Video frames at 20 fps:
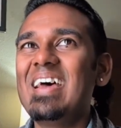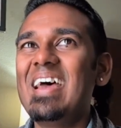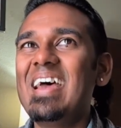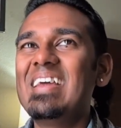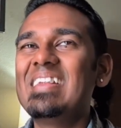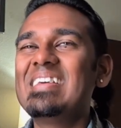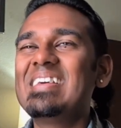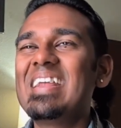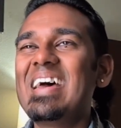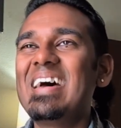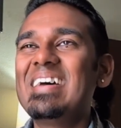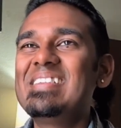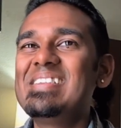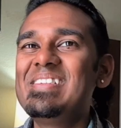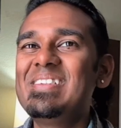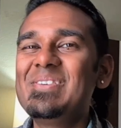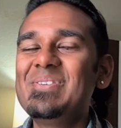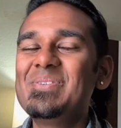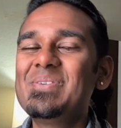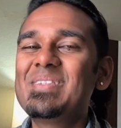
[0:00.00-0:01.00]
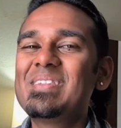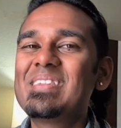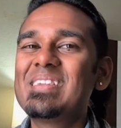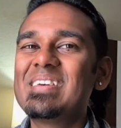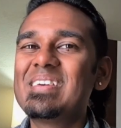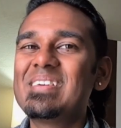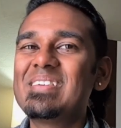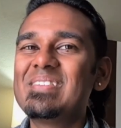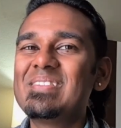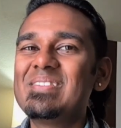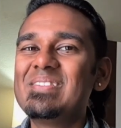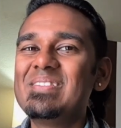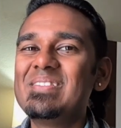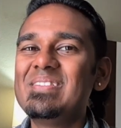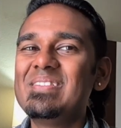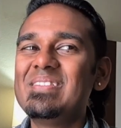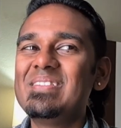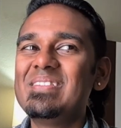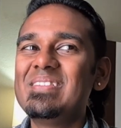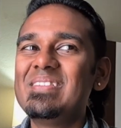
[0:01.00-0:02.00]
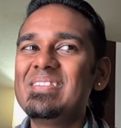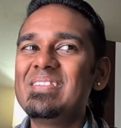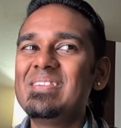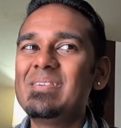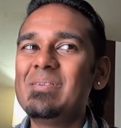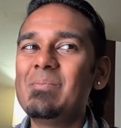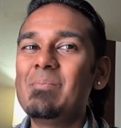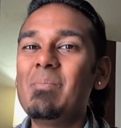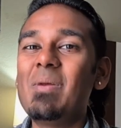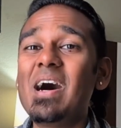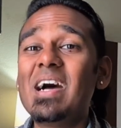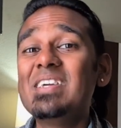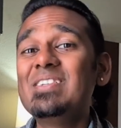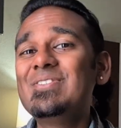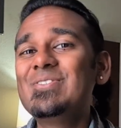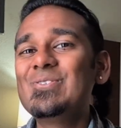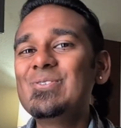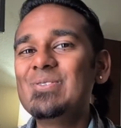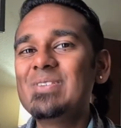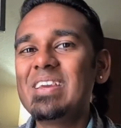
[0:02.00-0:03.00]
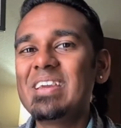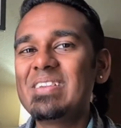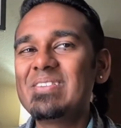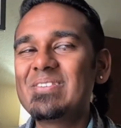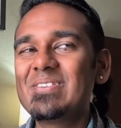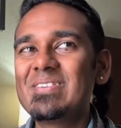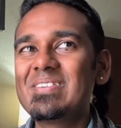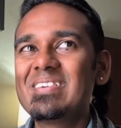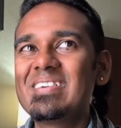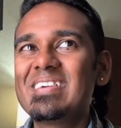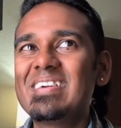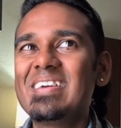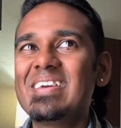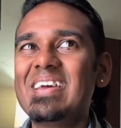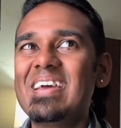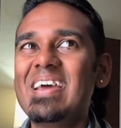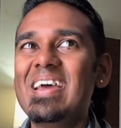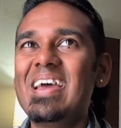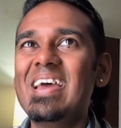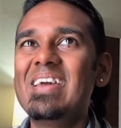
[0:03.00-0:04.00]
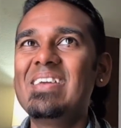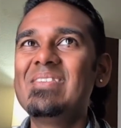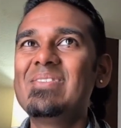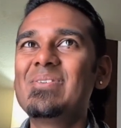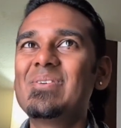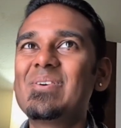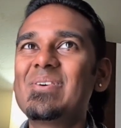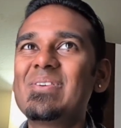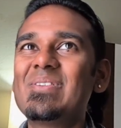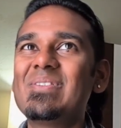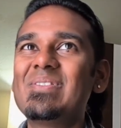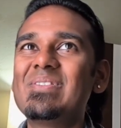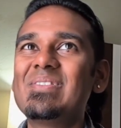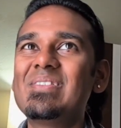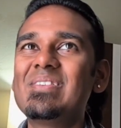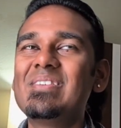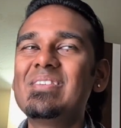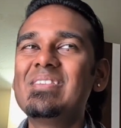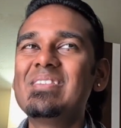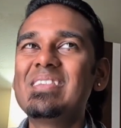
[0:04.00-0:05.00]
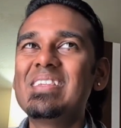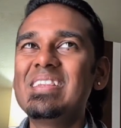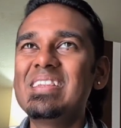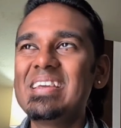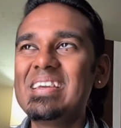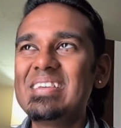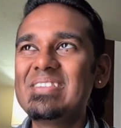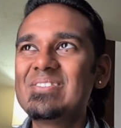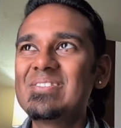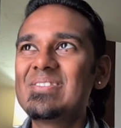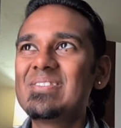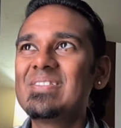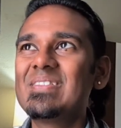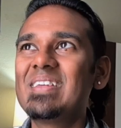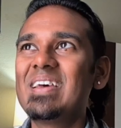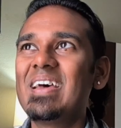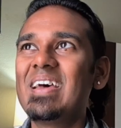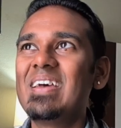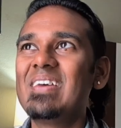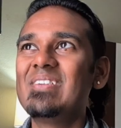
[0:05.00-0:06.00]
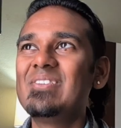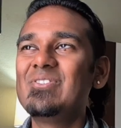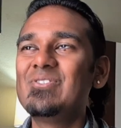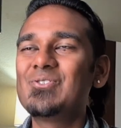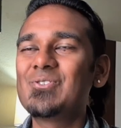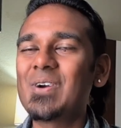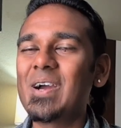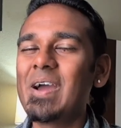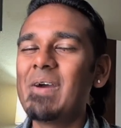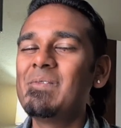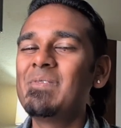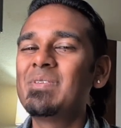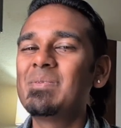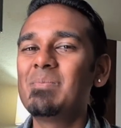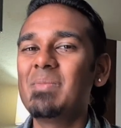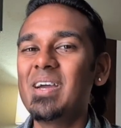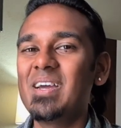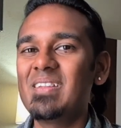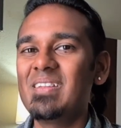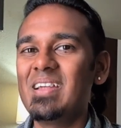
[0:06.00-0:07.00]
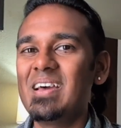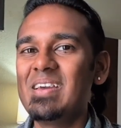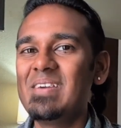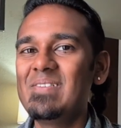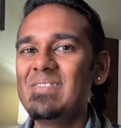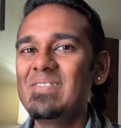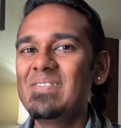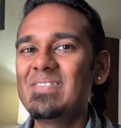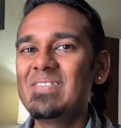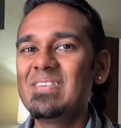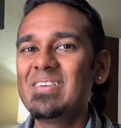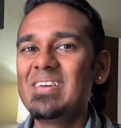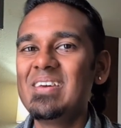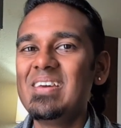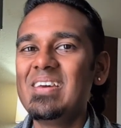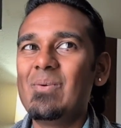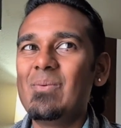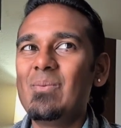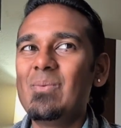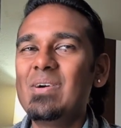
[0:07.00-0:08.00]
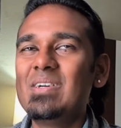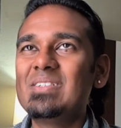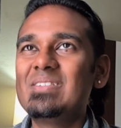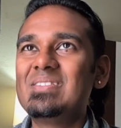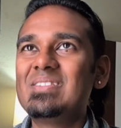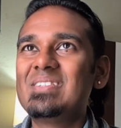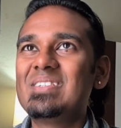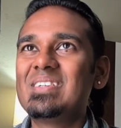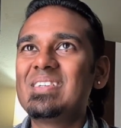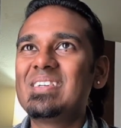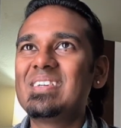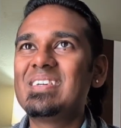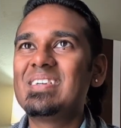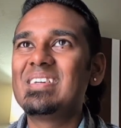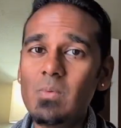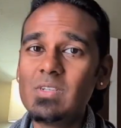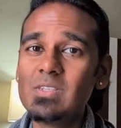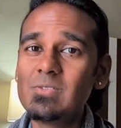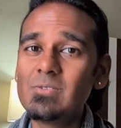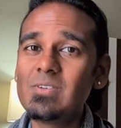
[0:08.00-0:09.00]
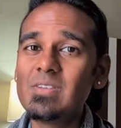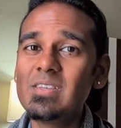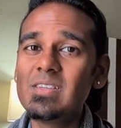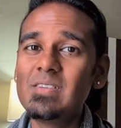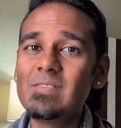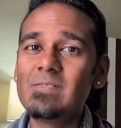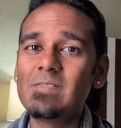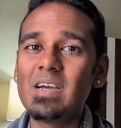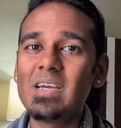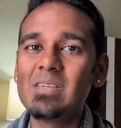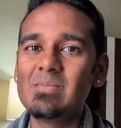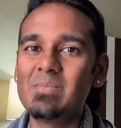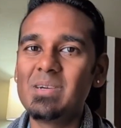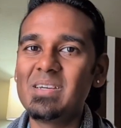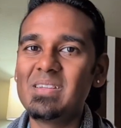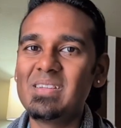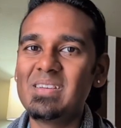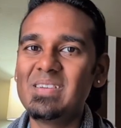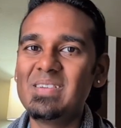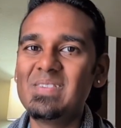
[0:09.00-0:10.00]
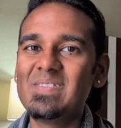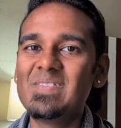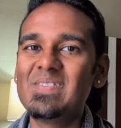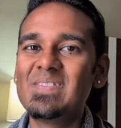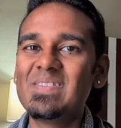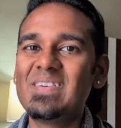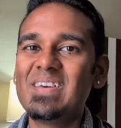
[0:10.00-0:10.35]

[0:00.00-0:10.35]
And it had to do with like my true nature and or the nature that drives my life, what's really defined my life